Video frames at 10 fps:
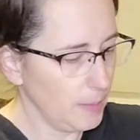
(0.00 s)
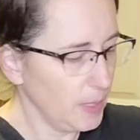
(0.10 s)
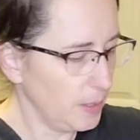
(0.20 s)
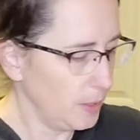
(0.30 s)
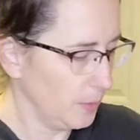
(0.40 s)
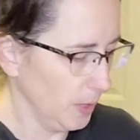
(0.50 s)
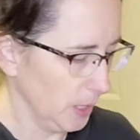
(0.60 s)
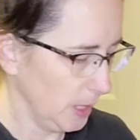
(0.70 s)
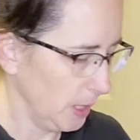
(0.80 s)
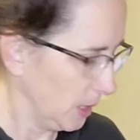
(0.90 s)
I'm going to do
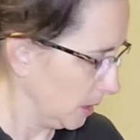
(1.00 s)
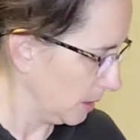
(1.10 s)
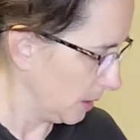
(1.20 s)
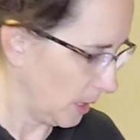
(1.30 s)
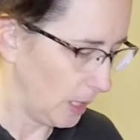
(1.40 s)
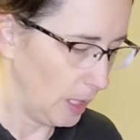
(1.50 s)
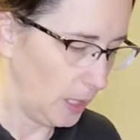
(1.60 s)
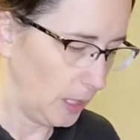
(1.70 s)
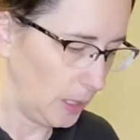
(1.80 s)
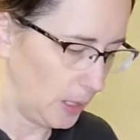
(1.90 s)
honey because I
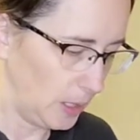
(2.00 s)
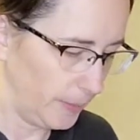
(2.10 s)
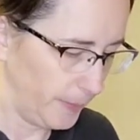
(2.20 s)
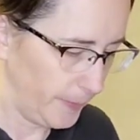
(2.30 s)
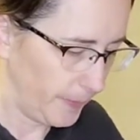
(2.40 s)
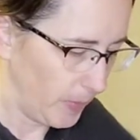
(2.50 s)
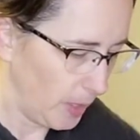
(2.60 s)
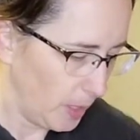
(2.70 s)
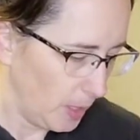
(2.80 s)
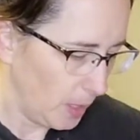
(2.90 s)
like honey.
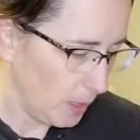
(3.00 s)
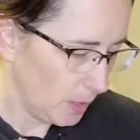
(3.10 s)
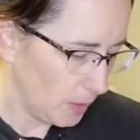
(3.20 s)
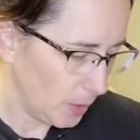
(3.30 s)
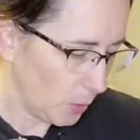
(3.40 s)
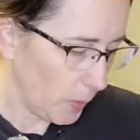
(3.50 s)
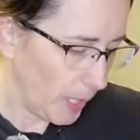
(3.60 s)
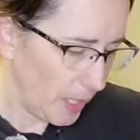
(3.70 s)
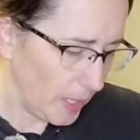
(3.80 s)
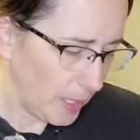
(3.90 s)
So,
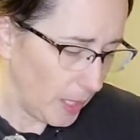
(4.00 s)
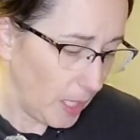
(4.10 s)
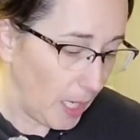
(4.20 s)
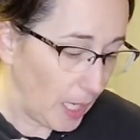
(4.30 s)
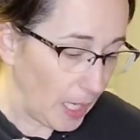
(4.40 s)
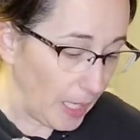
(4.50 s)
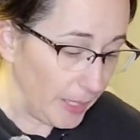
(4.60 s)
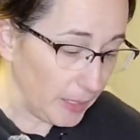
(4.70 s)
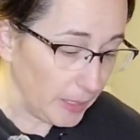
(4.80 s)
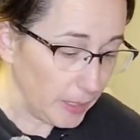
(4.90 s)
and
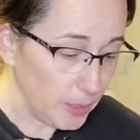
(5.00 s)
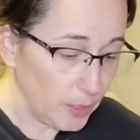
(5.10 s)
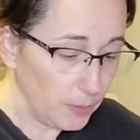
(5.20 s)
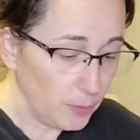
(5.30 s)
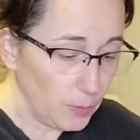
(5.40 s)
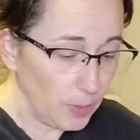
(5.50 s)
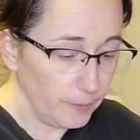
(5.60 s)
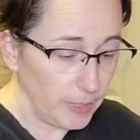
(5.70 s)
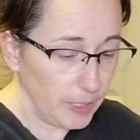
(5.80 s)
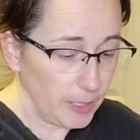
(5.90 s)
I like to
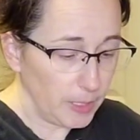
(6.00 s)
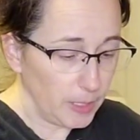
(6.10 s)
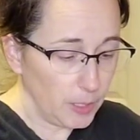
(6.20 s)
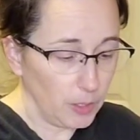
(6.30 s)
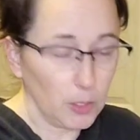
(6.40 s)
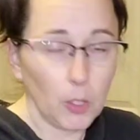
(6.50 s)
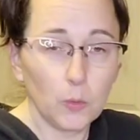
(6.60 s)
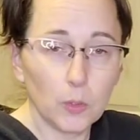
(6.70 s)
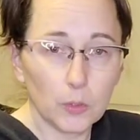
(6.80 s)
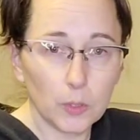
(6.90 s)
find
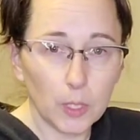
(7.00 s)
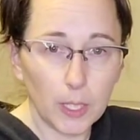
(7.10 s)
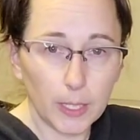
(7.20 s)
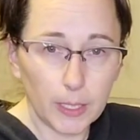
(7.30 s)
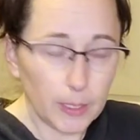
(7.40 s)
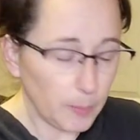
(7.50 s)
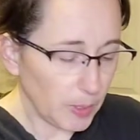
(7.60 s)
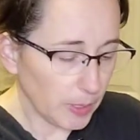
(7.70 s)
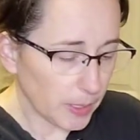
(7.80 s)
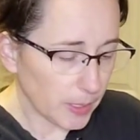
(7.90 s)
local honey
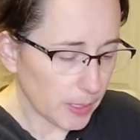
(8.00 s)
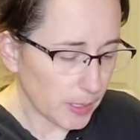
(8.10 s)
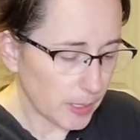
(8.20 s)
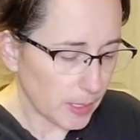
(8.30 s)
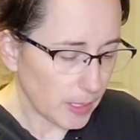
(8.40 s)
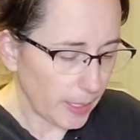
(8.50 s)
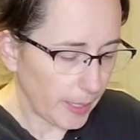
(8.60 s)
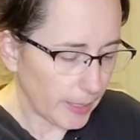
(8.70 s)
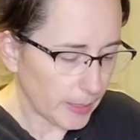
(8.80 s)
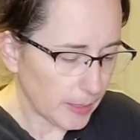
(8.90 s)
because it
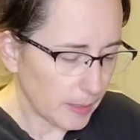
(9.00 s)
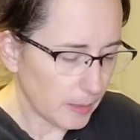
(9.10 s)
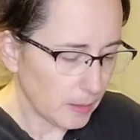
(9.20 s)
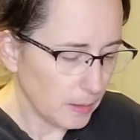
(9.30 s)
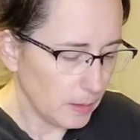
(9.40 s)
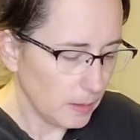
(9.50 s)
has,